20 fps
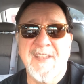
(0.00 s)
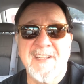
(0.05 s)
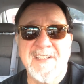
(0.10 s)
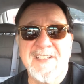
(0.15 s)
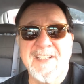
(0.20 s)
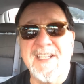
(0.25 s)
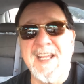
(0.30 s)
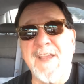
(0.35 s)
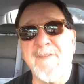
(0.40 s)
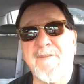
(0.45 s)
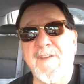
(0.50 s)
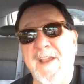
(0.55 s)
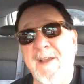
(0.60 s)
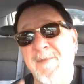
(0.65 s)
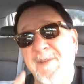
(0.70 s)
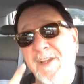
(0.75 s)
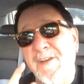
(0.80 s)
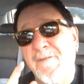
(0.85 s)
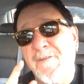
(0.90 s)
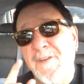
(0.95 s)
Today,
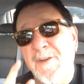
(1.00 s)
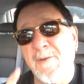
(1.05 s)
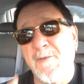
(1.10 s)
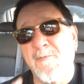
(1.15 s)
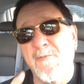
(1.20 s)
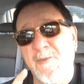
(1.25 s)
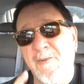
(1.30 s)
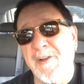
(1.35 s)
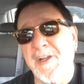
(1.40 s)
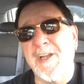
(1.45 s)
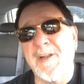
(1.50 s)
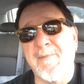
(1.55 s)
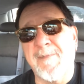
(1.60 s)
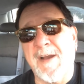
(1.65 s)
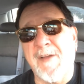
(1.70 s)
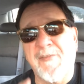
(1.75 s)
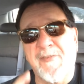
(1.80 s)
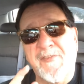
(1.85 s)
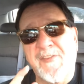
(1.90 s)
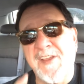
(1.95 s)
family, if you're worried
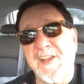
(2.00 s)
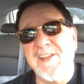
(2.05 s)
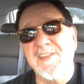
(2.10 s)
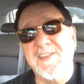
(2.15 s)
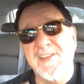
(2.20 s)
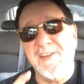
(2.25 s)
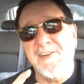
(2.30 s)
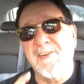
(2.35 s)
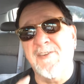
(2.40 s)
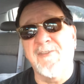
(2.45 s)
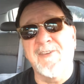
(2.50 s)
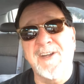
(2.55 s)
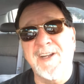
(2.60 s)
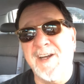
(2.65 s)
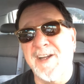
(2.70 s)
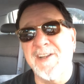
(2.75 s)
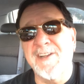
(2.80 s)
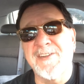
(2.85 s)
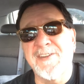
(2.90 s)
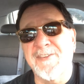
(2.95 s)
about things that are going
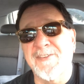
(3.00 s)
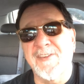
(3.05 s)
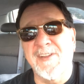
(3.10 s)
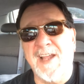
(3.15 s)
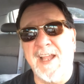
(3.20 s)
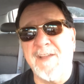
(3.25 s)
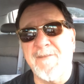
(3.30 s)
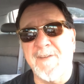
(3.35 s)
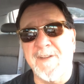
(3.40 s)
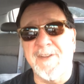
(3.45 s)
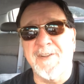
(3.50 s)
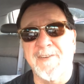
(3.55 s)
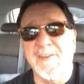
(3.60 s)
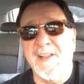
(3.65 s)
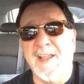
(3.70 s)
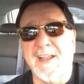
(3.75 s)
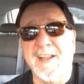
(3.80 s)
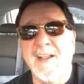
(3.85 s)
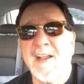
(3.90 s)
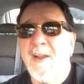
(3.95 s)
on in your life and you're
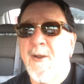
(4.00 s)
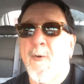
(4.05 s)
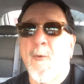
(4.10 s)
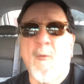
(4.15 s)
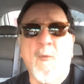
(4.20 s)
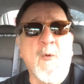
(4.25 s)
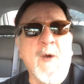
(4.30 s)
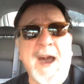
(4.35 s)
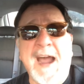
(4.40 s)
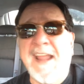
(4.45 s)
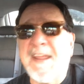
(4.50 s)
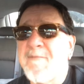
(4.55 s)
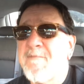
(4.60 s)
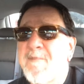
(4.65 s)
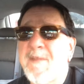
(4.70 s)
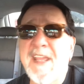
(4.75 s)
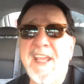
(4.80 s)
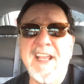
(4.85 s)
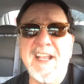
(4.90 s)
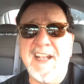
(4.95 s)
like, why
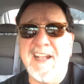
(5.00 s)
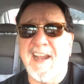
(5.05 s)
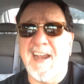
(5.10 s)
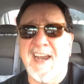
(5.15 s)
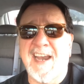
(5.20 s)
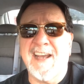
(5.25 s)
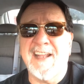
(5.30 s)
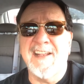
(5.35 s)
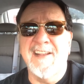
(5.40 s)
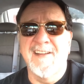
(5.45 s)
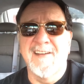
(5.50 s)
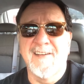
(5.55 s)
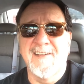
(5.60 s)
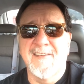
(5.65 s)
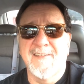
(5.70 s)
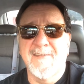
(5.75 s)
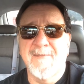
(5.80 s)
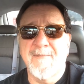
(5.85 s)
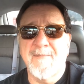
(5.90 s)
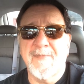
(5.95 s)
me, God?
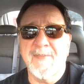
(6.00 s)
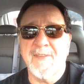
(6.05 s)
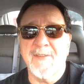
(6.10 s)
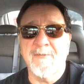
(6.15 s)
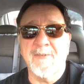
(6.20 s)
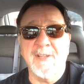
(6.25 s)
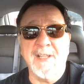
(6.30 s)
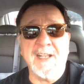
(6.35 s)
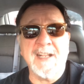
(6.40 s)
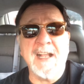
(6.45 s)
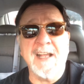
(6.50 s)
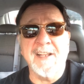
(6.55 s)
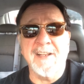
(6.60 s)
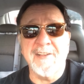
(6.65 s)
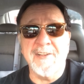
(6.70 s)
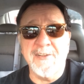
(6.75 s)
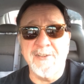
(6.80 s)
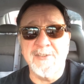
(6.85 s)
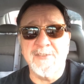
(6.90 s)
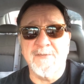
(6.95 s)
Well, I got
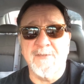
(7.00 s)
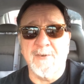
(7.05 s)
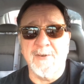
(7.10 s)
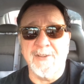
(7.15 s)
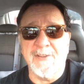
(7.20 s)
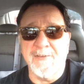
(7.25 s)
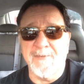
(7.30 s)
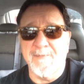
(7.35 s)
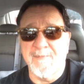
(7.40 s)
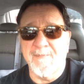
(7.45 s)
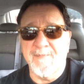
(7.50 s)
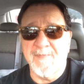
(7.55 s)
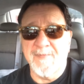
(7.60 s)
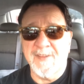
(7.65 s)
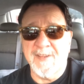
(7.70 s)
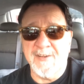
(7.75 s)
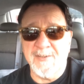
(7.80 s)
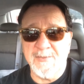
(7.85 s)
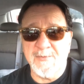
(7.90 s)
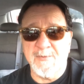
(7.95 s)
news for you.
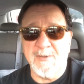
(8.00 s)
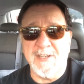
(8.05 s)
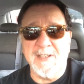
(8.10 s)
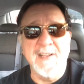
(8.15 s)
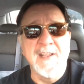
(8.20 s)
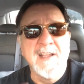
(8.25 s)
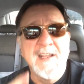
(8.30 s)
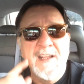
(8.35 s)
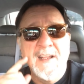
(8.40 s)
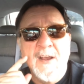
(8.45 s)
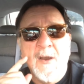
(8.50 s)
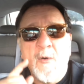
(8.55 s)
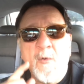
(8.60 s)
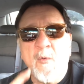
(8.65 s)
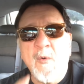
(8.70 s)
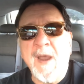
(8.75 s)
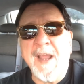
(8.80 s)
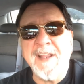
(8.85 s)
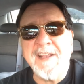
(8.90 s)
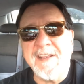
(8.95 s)
Here's one.
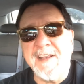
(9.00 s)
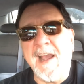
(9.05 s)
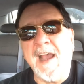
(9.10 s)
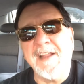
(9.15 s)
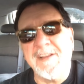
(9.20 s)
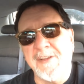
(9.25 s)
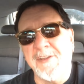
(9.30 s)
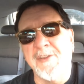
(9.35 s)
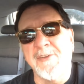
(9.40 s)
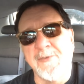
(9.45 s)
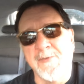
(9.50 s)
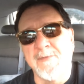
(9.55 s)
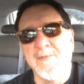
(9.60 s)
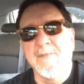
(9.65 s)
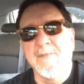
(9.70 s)
Why not you?